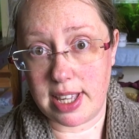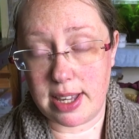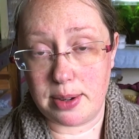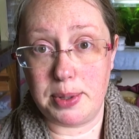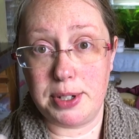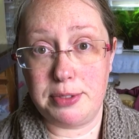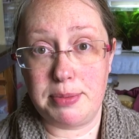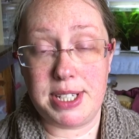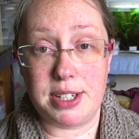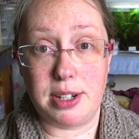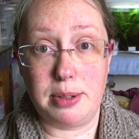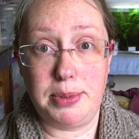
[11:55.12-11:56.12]
one of my
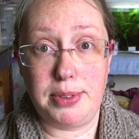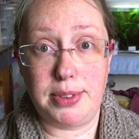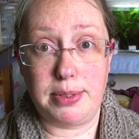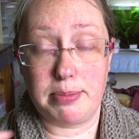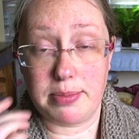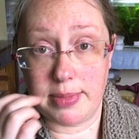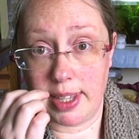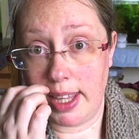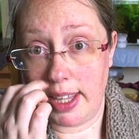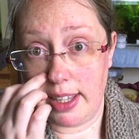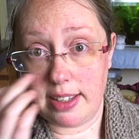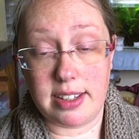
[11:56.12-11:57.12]
jobs,
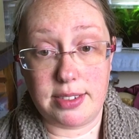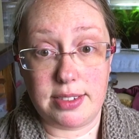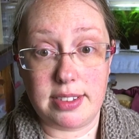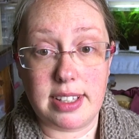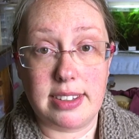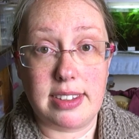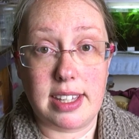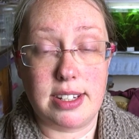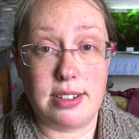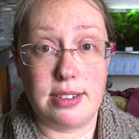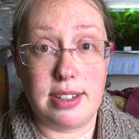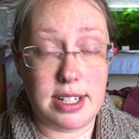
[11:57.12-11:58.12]
because I
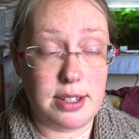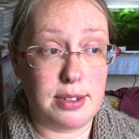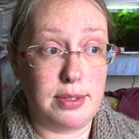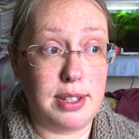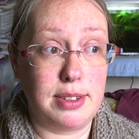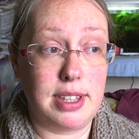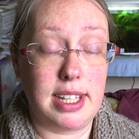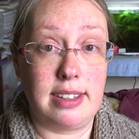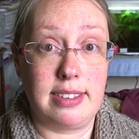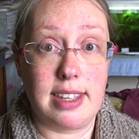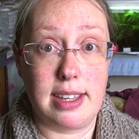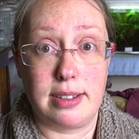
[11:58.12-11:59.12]
do a few
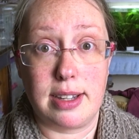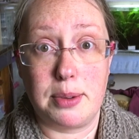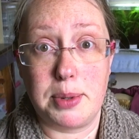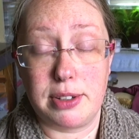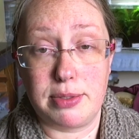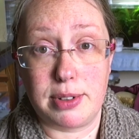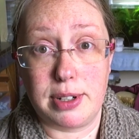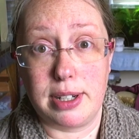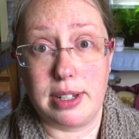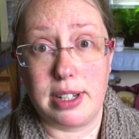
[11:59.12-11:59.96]
things. I work for a